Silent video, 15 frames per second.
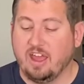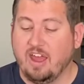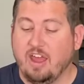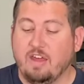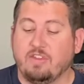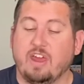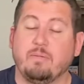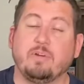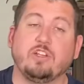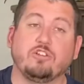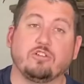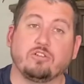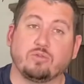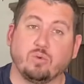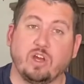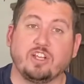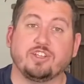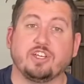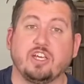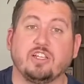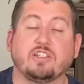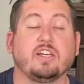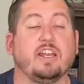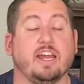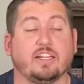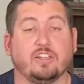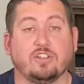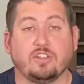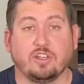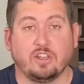That means your switch is connected
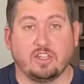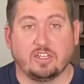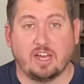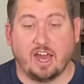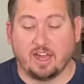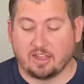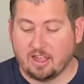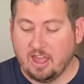to the dock.